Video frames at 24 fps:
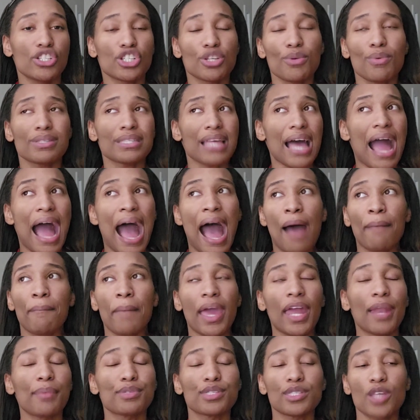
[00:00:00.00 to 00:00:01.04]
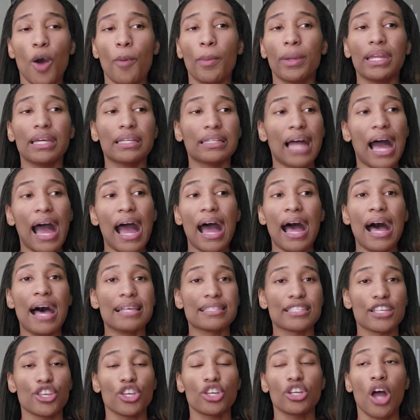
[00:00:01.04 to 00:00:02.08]
She was like, I made up so many
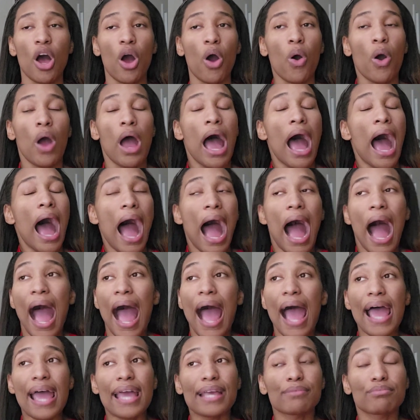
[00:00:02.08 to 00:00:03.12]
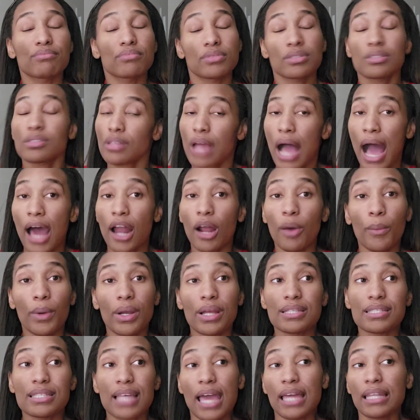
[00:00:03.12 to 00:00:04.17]
lies and, you know, I I don't want to
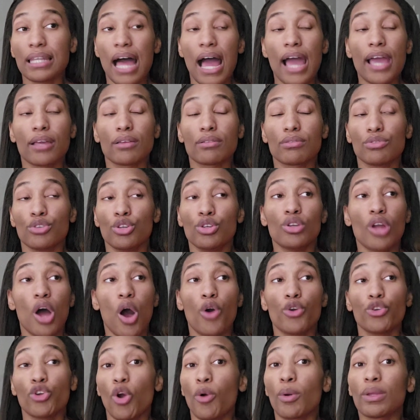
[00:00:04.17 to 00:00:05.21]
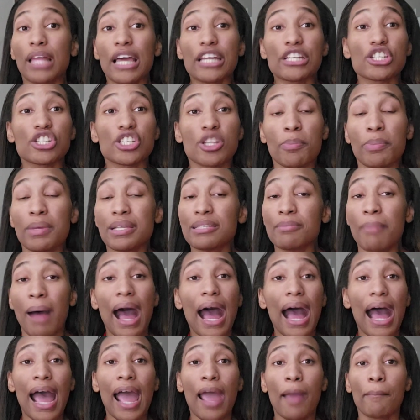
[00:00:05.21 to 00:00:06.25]
say like, you know, your relationship is
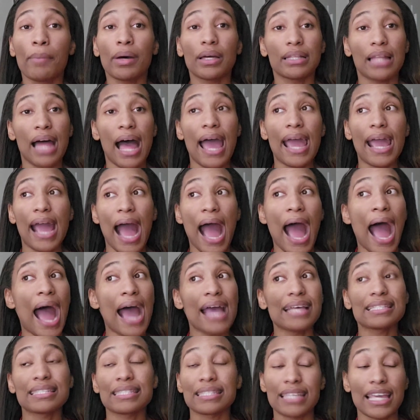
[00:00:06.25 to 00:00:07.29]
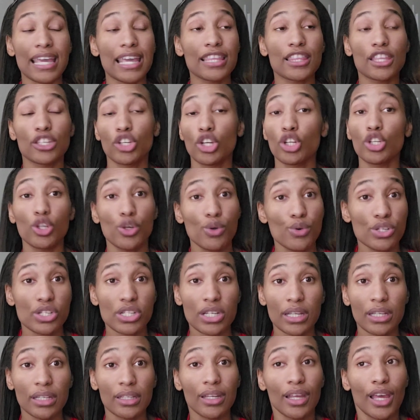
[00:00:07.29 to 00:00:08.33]
mine, but like I see the
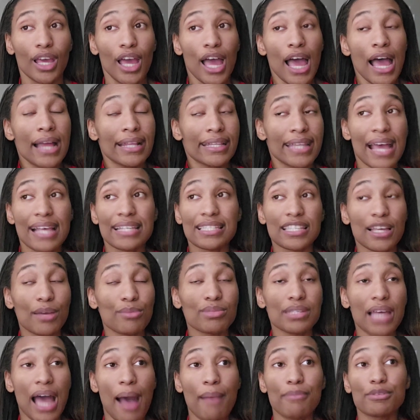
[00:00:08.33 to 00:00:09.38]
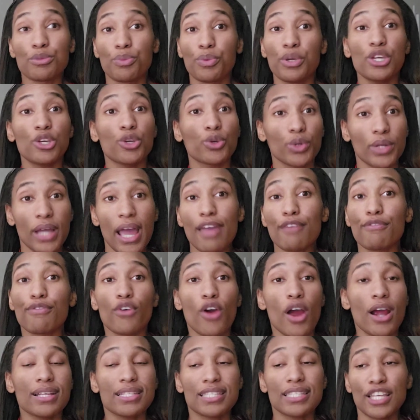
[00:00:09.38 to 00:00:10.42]
delusion that sometimes we create for
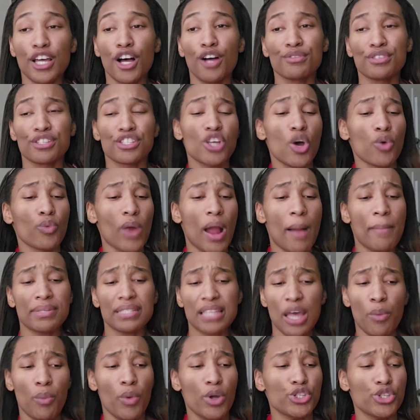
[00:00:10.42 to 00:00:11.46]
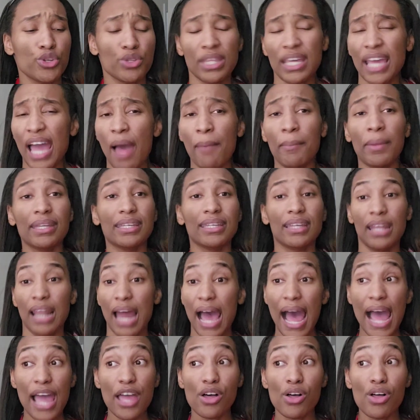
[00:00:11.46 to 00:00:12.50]
ourselves. So Robyn's like, what you think I'm in
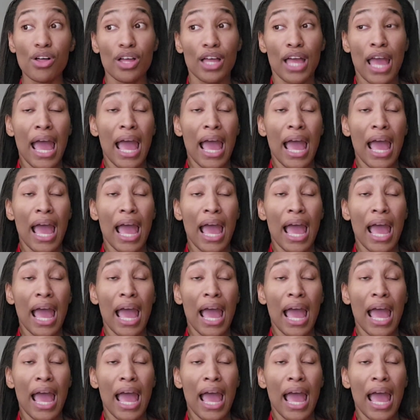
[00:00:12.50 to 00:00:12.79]
denial?